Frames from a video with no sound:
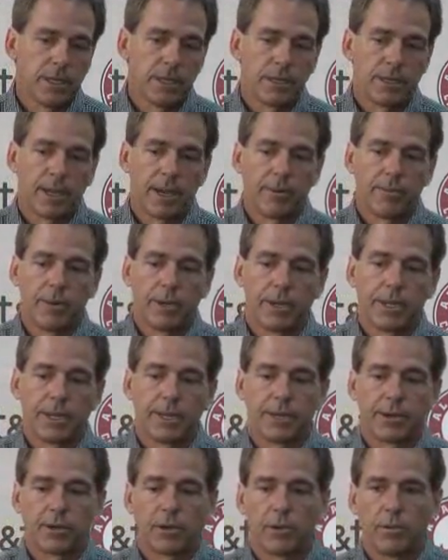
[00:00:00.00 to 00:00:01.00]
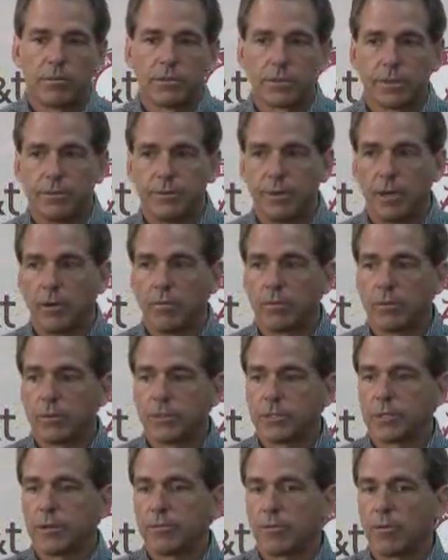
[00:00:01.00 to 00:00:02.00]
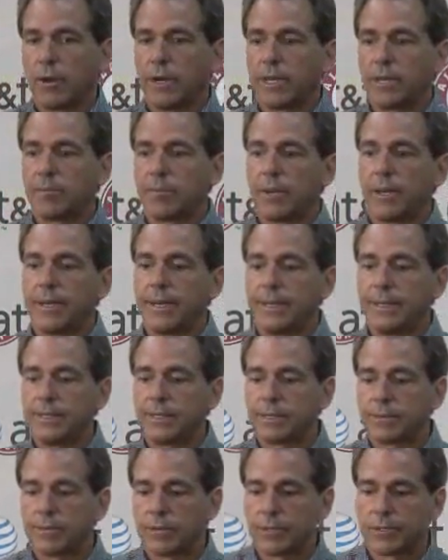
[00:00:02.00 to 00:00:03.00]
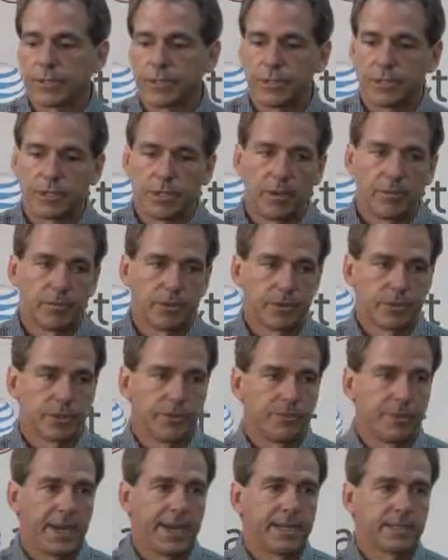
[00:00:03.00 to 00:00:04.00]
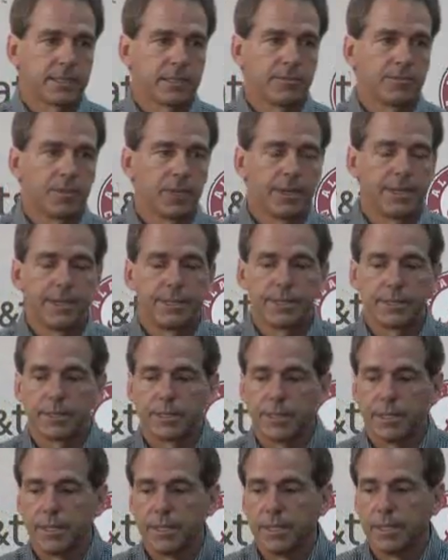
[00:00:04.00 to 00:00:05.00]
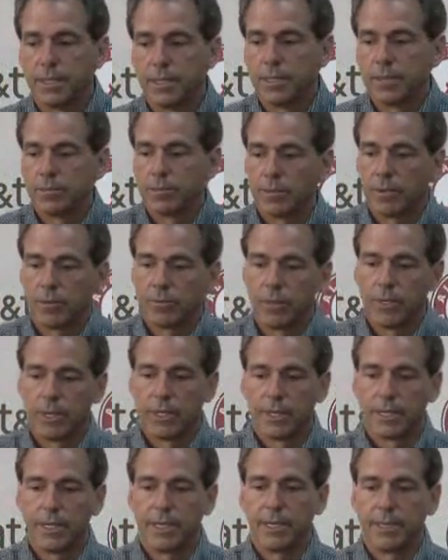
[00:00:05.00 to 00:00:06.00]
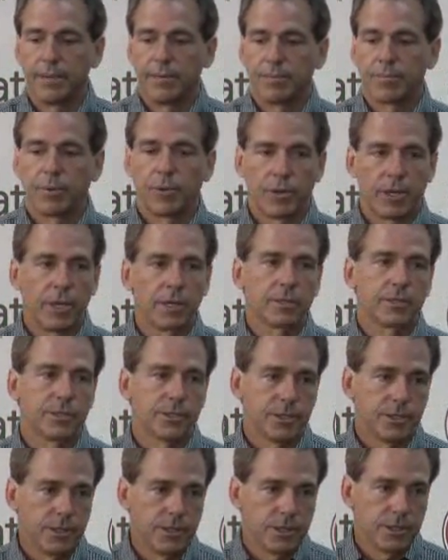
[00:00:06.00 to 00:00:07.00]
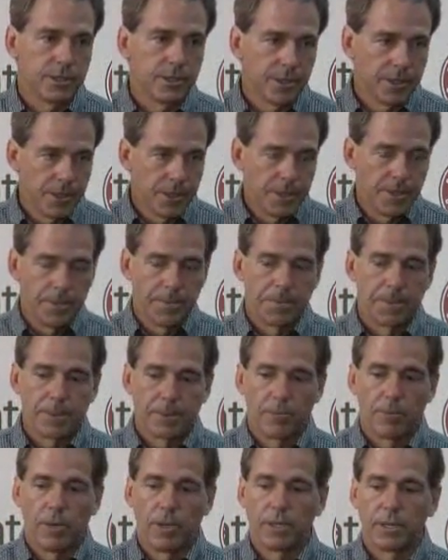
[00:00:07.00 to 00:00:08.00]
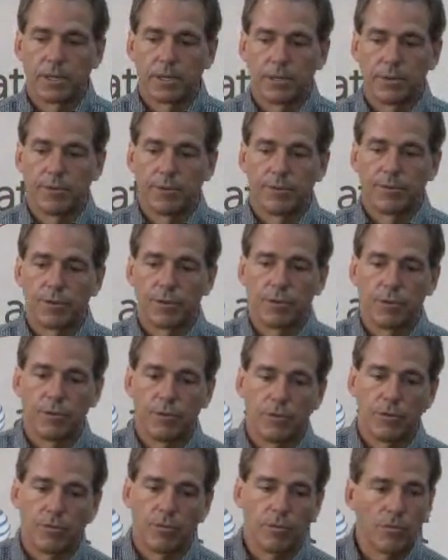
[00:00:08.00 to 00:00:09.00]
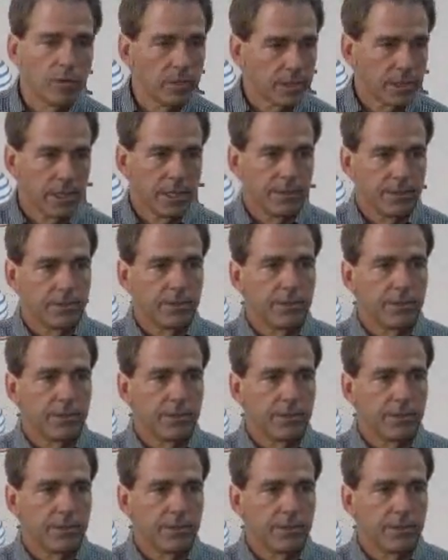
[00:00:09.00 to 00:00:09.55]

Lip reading: not really in terms of numbers of running plays versus numbers of passing plays, but really in production relative to what the other